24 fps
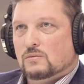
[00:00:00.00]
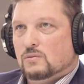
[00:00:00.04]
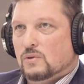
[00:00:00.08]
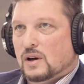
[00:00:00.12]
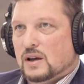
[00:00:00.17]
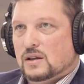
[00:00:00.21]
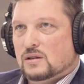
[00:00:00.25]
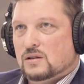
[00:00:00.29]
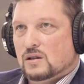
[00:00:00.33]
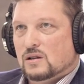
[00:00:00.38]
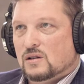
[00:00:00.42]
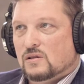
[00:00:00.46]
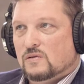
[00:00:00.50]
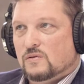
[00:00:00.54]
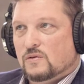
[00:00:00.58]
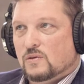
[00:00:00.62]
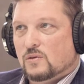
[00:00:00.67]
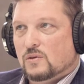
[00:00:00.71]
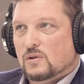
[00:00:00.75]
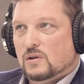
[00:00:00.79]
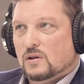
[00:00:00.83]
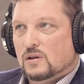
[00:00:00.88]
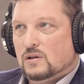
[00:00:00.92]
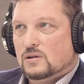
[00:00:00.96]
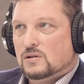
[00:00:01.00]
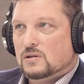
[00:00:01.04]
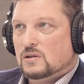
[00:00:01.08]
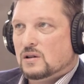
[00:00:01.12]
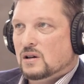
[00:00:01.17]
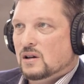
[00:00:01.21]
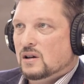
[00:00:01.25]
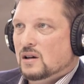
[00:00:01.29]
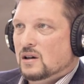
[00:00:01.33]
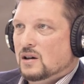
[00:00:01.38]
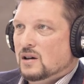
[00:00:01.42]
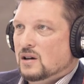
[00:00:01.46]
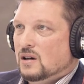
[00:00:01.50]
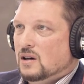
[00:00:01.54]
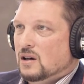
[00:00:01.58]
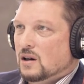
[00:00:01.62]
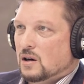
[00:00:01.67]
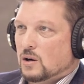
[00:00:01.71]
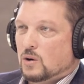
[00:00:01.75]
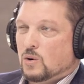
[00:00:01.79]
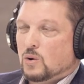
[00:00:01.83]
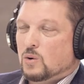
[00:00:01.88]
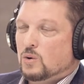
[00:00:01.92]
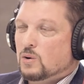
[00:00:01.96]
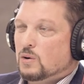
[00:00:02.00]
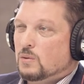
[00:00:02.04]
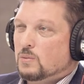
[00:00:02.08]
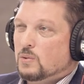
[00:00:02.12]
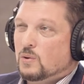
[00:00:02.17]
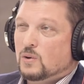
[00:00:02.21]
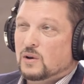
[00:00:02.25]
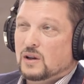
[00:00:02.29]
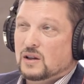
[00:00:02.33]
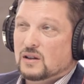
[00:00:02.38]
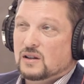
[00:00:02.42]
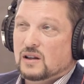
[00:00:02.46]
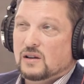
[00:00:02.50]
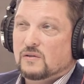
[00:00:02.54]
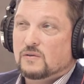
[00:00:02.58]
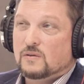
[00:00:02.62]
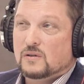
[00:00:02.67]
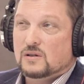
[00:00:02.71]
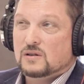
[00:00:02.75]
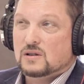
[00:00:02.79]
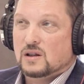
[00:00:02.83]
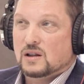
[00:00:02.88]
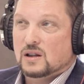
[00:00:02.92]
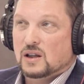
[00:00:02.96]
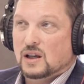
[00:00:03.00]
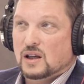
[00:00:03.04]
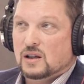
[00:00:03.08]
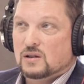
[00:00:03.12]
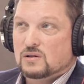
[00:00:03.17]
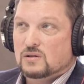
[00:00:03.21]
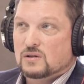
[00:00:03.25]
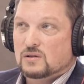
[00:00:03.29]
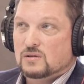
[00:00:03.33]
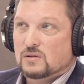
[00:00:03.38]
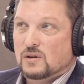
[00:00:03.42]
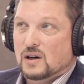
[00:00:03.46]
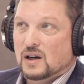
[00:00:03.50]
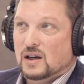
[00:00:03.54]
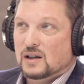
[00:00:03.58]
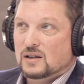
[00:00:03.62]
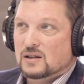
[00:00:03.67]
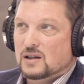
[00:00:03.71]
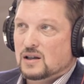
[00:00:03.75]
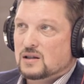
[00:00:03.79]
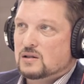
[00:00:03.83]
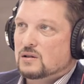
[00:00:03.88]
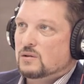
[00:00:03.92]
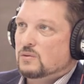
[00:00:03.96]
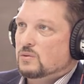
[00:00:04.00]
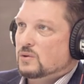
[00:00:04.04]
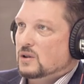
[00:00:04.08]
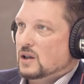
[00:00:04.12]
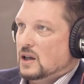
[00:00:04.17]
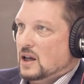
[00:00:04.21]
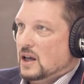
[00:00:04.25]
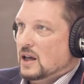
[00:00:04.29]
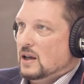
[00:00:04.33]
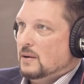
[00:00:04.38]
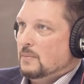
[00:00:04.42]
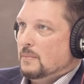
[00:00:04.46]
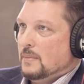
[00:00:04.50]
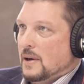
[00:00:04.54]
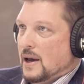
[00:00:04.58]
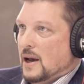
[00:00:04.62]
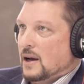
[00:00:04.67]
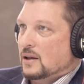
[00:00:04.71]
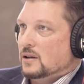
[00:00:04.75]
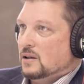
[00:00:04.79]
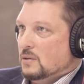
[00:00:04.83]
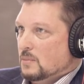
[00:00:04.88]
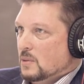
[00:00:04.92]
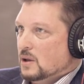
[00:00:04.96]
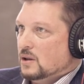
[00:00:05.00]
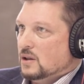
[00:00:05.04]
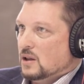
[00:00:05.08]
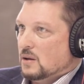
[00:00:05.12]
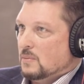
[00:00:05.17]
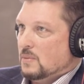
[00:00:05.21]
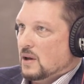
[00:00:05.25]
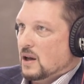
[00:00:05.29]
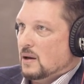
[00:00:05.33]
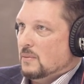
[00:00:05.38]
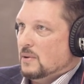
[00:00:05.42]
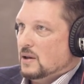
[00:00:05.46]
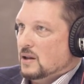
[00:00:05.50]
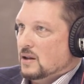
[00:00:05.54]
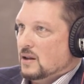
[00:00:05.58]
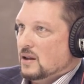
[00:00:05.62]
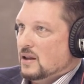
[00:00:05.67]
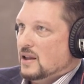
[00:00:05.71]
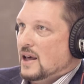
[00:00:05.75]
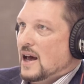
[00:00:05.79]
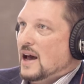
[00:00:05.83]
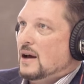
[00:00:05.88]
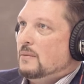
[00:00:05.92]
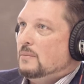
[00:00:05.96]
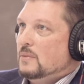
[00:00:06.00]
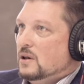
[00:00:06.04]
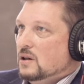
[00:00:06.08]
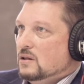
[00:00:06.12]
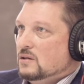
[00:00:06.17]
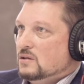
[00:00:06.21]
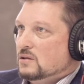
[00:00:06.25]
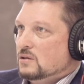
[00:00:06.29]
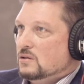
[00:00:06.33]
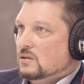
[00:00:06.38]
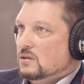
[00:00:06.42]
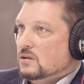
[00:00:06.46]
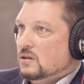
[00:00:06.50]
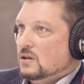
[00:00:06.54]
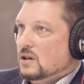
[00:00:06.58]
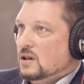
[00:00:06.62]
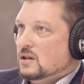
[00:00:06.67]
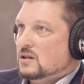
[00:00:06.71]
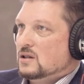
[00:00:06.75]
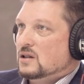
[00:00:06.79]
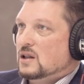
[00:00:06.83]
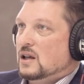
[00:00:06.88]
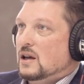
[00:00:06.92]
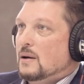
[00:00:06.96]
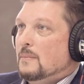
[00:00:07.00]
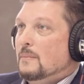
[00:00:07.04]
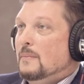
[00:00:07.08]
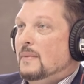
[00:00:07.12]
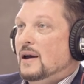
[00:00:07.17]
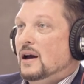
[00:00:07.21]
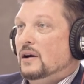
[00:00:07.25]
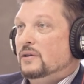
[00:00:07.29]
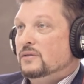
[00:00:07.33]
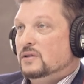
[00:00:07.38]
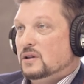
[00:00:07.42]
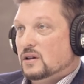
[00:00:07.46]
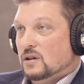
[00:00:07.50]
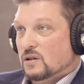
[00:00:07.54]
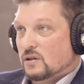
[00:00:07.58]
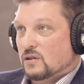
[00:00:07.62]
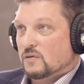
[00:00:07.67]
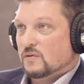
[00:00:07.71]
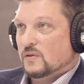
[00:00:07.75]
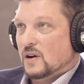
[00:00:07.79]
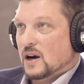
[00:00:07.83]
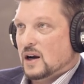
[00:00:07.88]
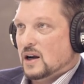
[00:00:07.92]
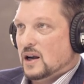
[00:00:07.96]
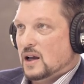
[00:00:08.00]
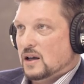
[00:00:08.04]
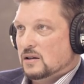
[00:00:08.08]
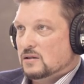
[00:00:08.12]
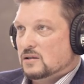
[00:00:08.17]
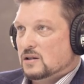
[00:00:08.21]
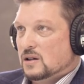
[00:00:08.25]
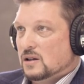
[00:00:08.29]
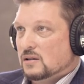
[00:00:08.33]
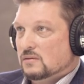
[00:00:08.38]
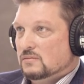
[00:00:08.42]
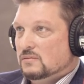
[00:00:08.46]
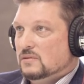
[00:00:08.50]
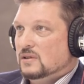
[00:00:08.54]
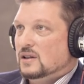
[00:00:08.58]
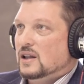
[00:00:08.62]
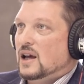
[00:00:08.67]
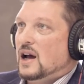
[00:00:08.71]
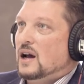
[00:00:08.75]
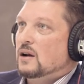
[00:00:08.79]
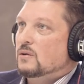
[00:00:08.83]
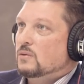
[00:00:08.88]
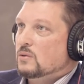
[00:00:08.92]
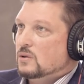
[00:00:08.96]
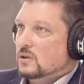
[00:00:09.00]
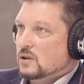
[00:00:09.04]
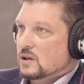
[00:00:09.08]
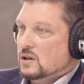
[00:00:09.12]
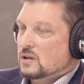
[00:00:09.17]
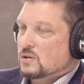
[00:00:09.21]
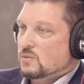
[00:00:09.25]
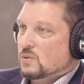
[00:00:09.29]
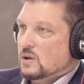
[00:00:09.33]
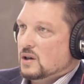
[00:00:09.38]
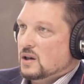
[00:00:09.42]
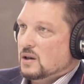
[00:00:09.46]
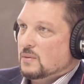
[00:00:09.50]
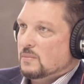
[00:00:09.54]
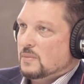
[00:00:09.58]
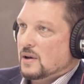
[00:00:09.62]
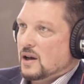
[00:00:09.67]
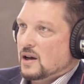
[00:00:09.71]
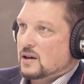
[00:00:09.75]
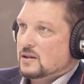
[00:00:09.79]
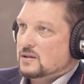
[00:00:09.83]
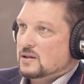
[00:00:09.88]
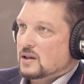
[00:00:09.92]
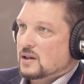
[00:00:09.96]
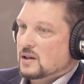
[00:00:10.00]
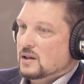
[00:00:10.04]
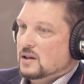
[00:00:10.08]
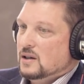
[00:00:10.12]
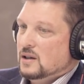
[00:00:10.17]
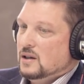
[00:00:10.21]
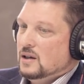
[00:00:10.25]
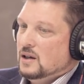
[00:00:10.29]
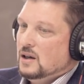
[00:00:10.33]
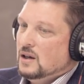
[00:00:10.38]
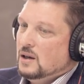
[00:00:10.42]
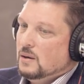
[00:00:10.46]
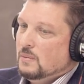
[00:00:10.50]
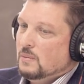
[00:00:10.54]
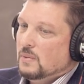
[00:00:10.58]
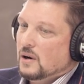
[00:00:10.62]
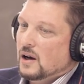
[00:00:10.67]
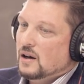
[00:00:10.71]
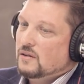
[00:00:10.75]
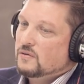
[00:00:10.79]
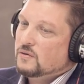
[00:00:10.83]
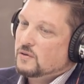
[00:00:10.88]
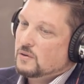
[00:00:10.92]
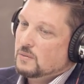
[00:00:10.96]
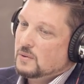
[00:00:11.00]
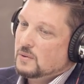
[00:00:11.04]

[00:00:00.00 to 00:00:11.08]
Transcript: Rates in the fours, a quarter point difference on the interest rate doesn't really impact the monthly payment that much. It's right. the amount that you're financing. Yep. That really is what impacts it. But